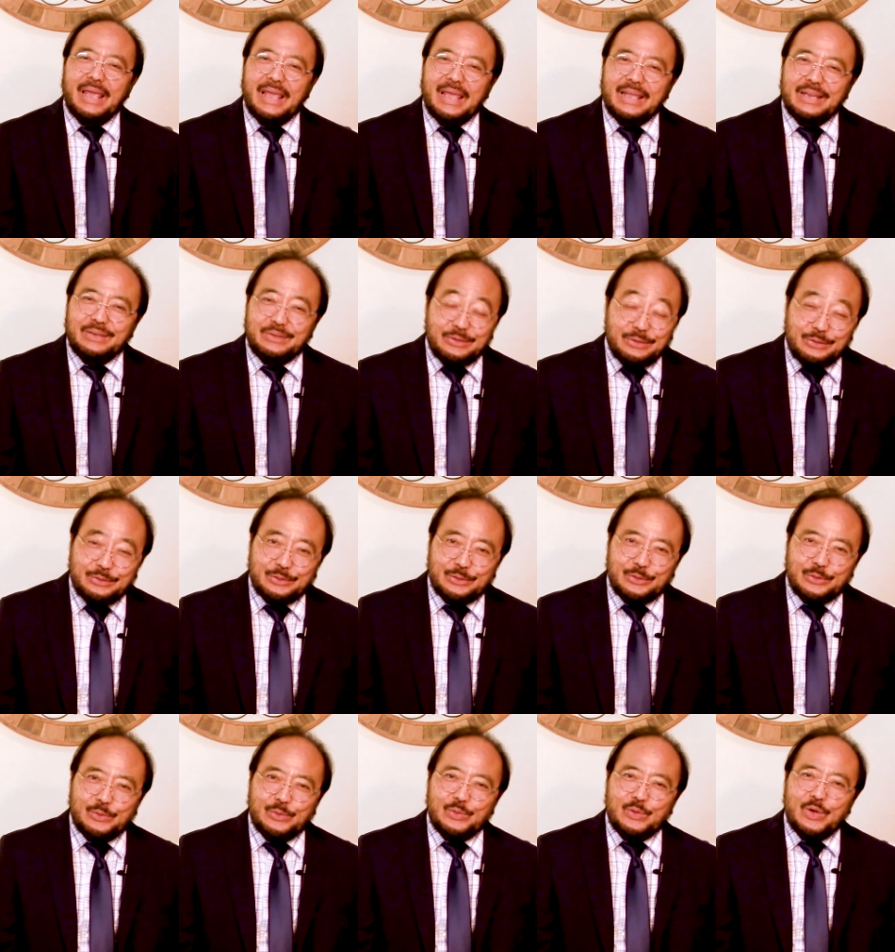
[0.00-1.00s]
to
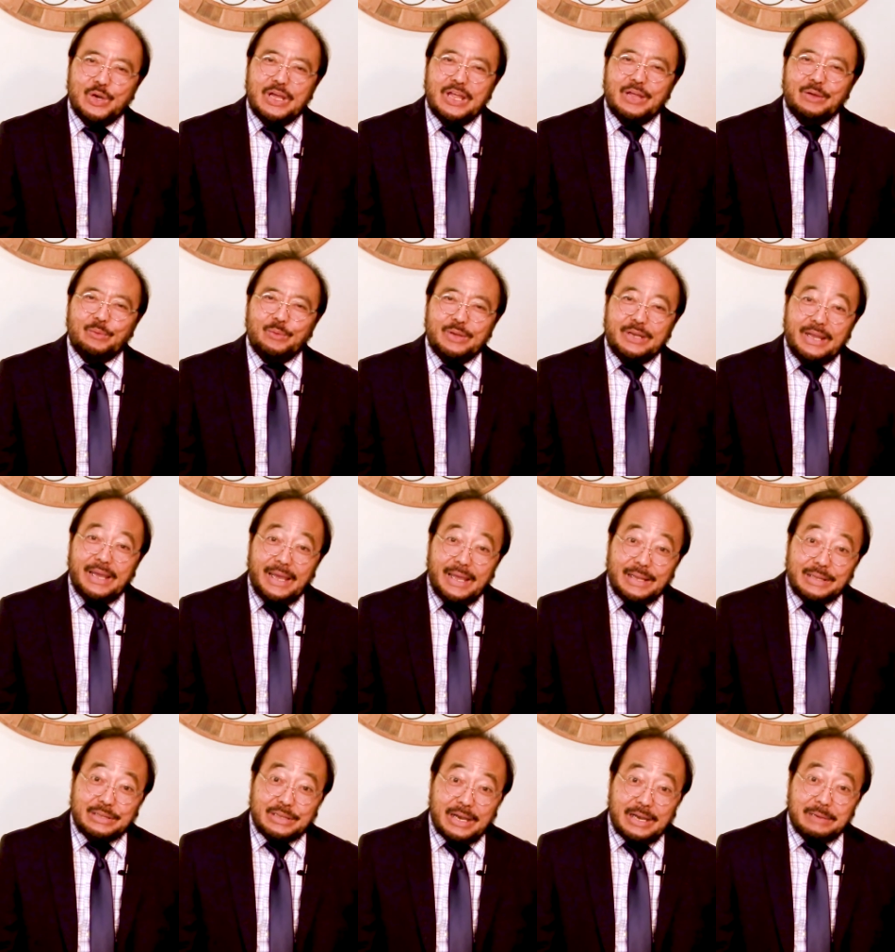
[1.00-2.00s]
do with the
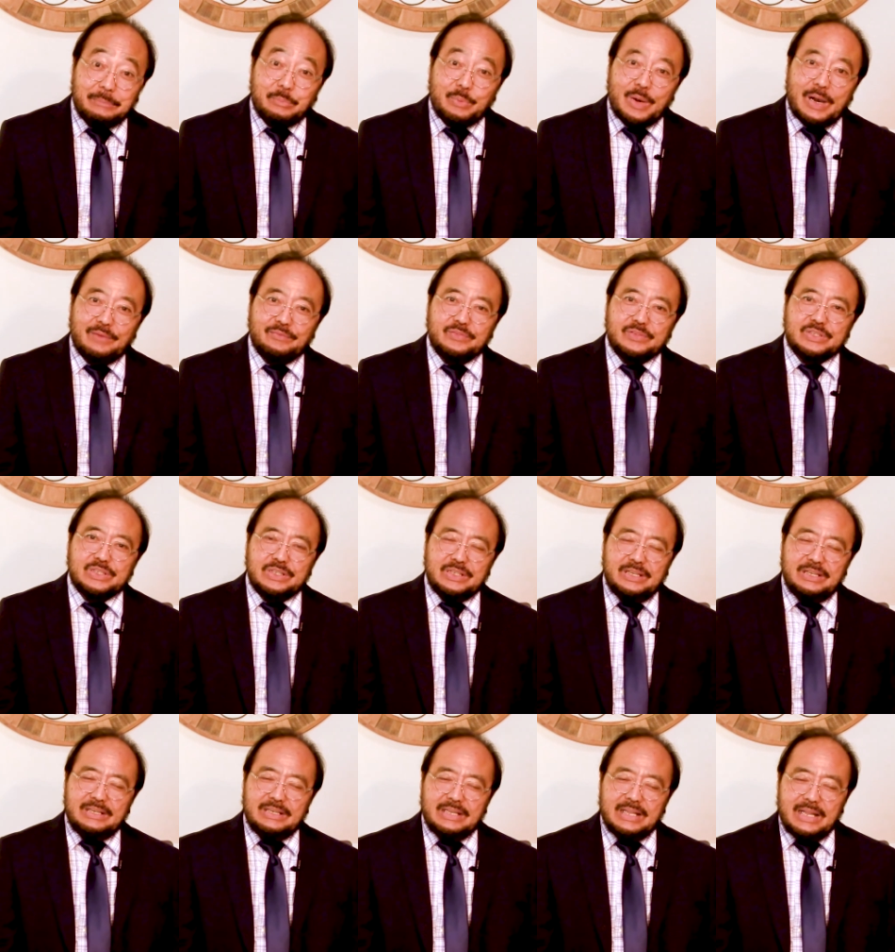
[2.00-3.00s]
end time
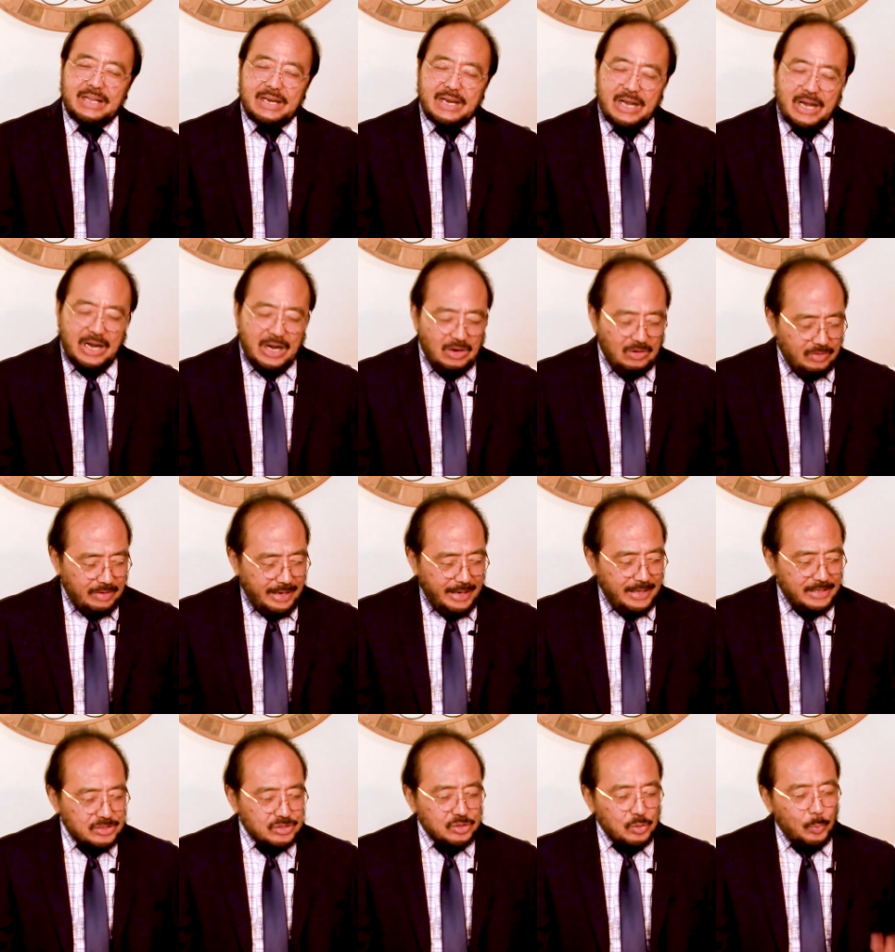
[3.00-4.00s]
prophecy.
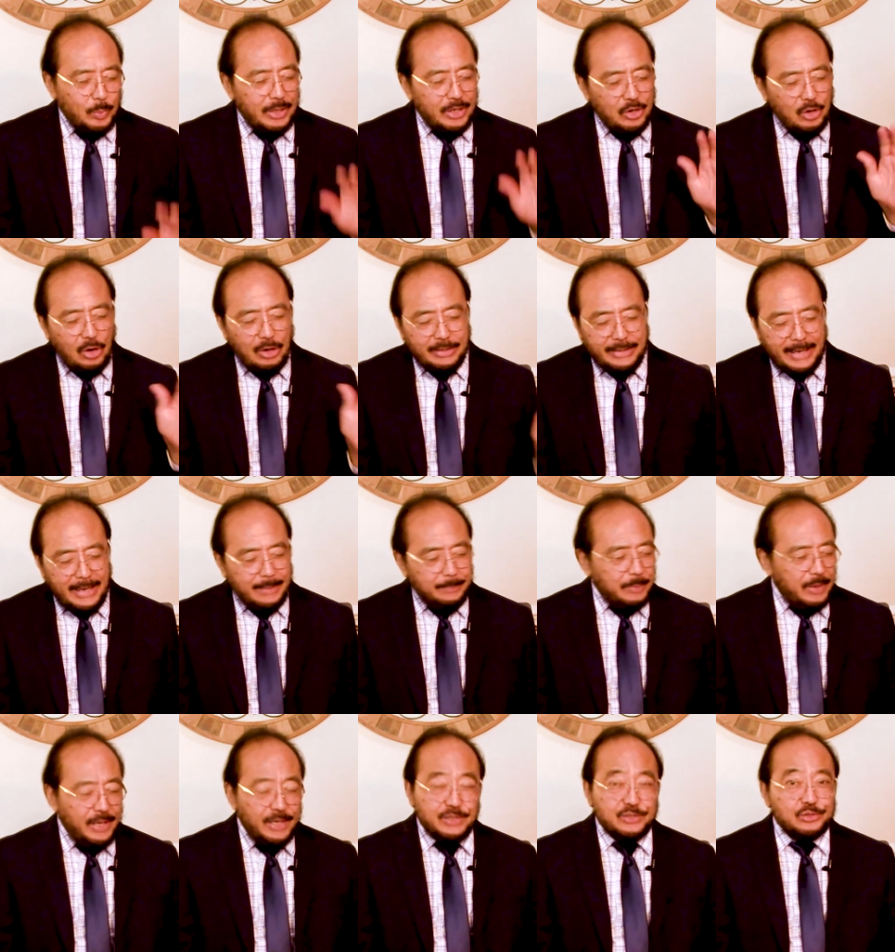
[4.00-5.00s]
Okay, so we know that
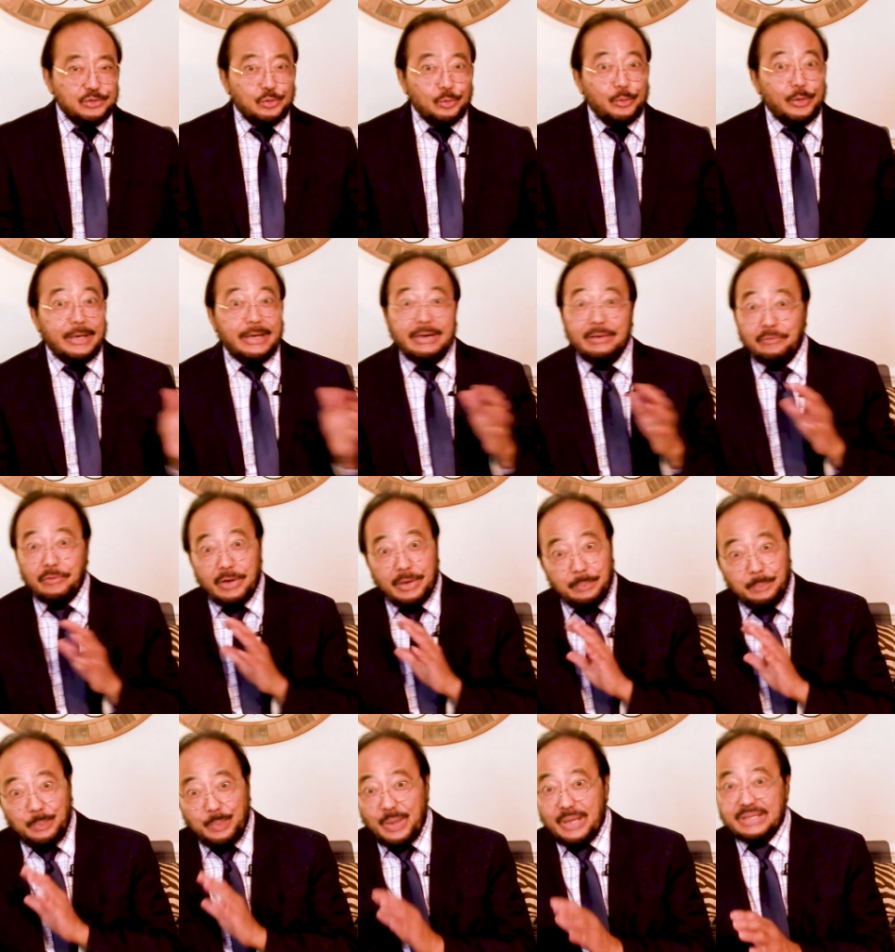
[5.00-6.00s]
history
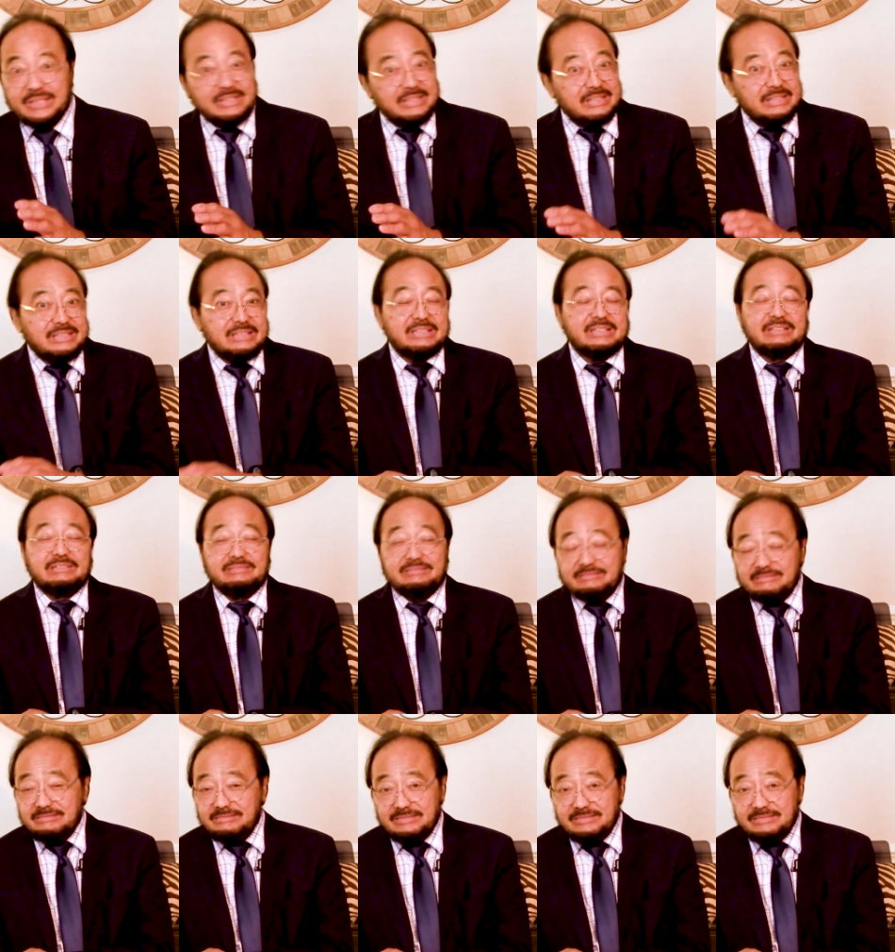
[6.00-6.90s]
repeats itself.